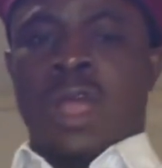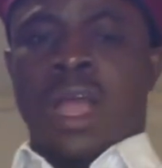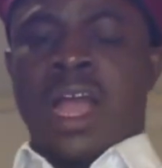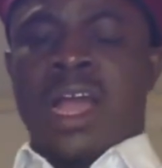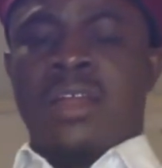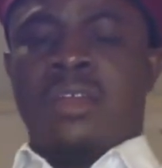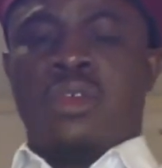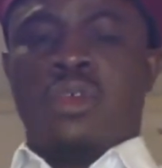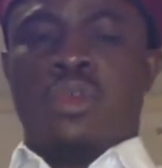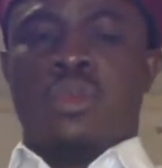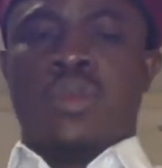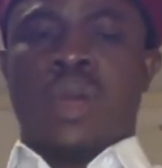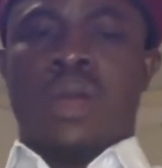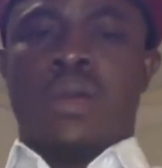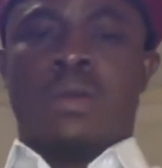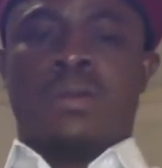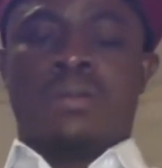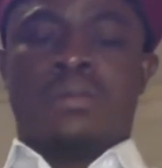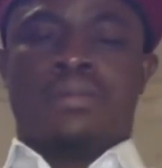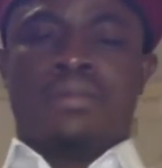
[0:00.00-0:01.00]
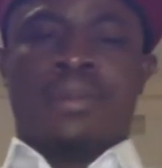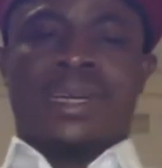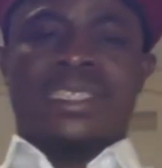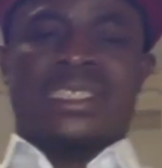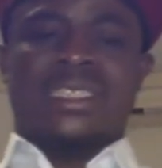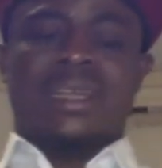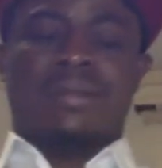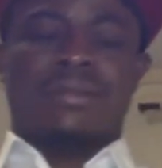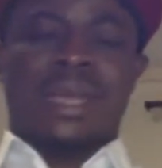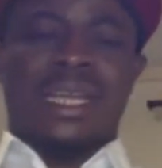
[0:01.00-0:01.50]
Andy Uba
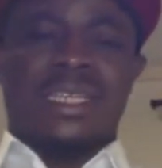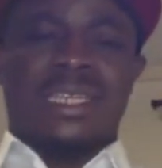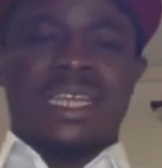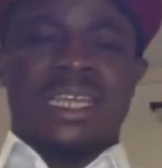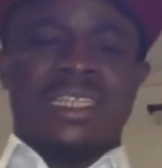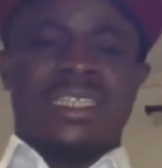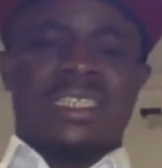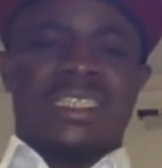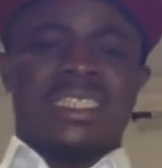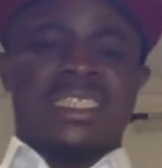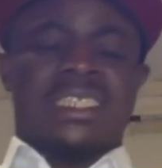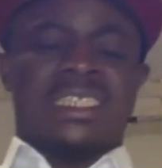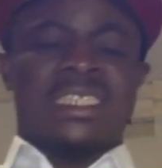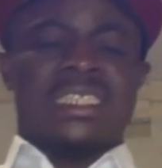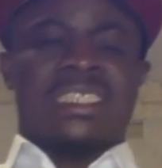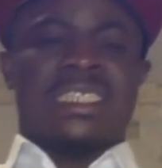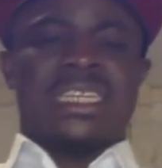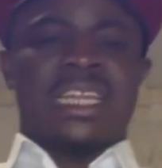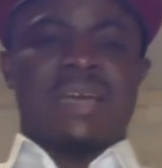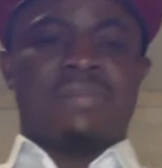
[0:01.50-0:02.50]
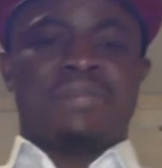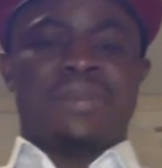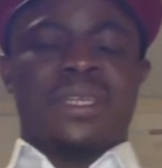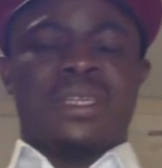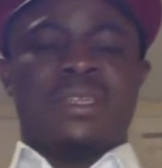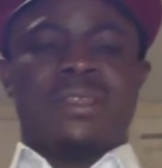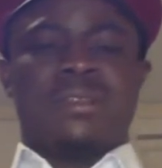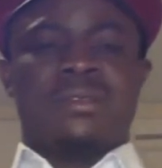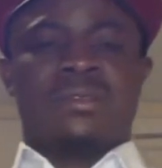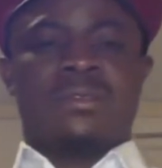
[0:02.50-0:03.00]
masterminded the
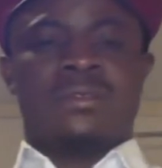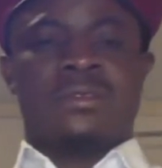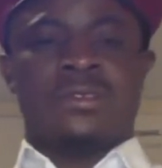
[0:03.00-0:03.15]
kidnapping